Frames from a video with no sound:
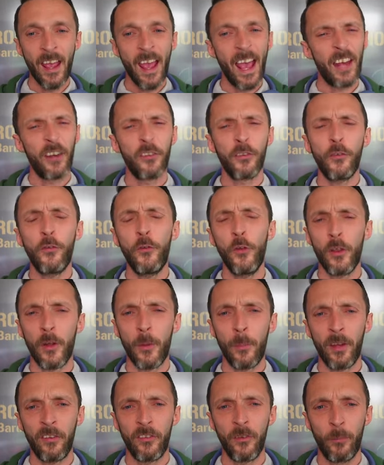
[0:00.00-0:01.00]
And there's a few other
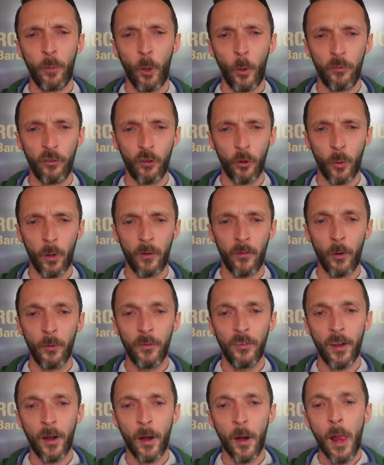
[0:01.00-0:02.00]
bits and bobs that go
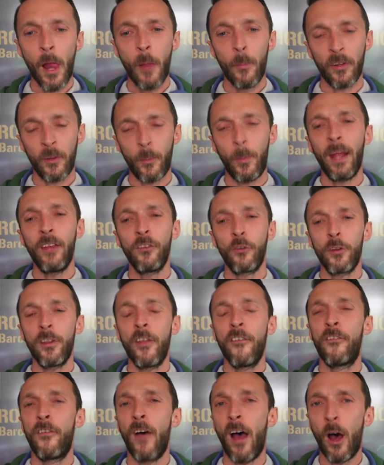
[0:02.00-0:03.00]
around there. But depending on
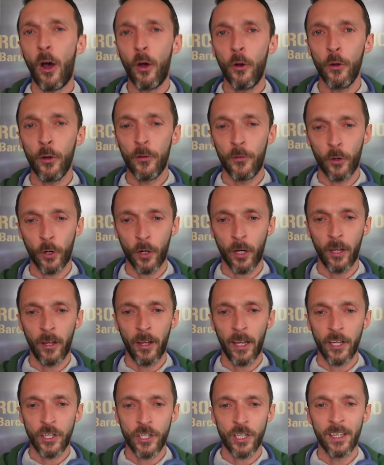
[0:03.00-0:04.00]
the value of your
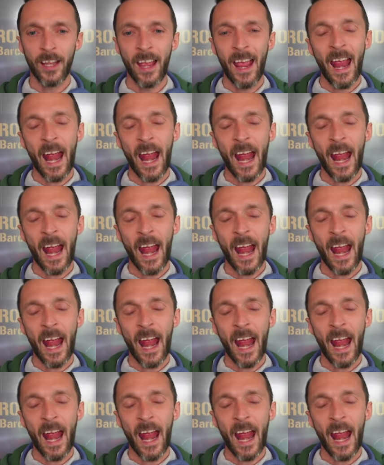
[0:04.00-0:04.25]
collection,